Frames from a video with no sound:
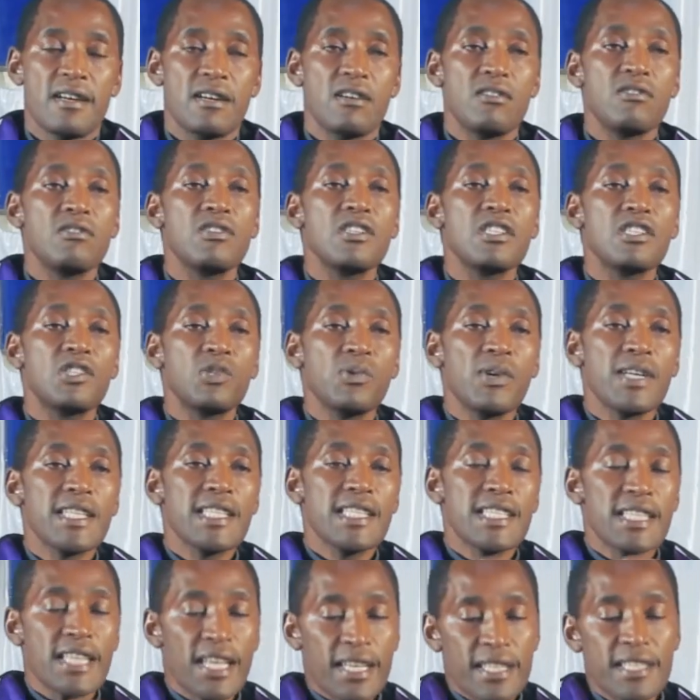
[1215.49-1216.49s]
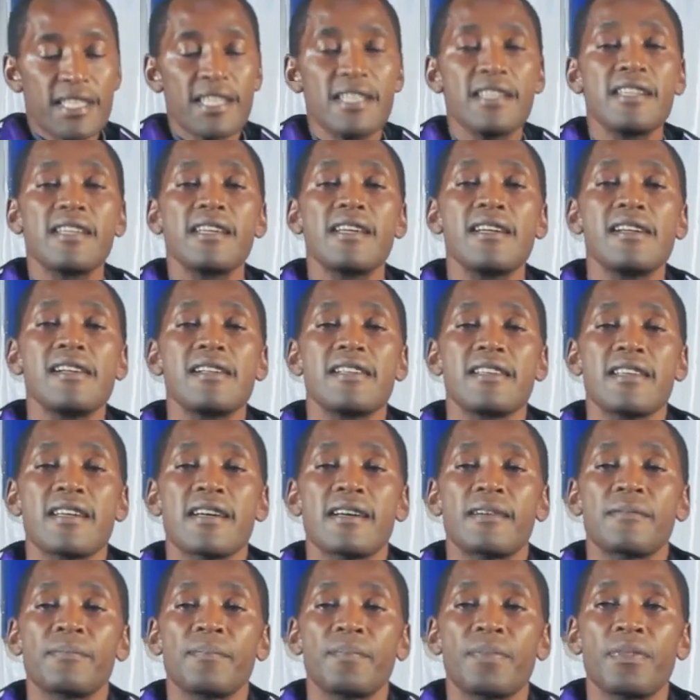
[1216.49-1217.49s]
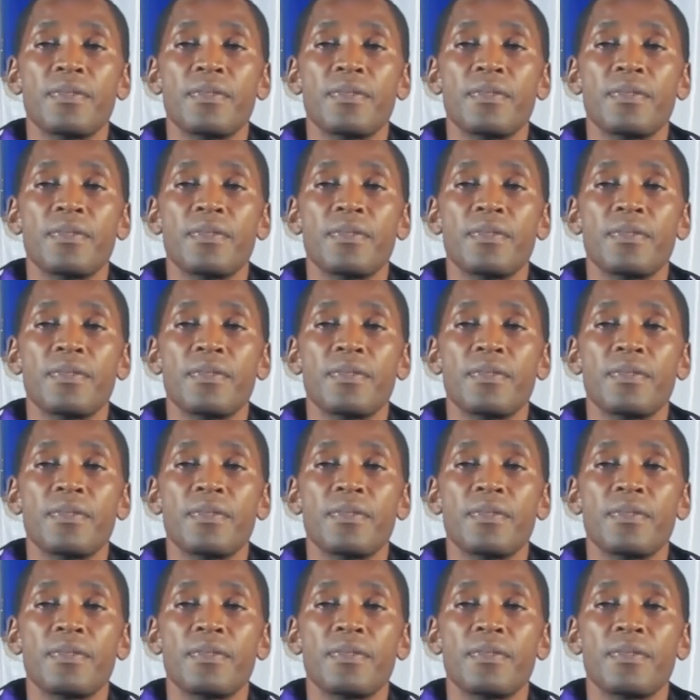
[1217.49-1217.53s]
into a certain area,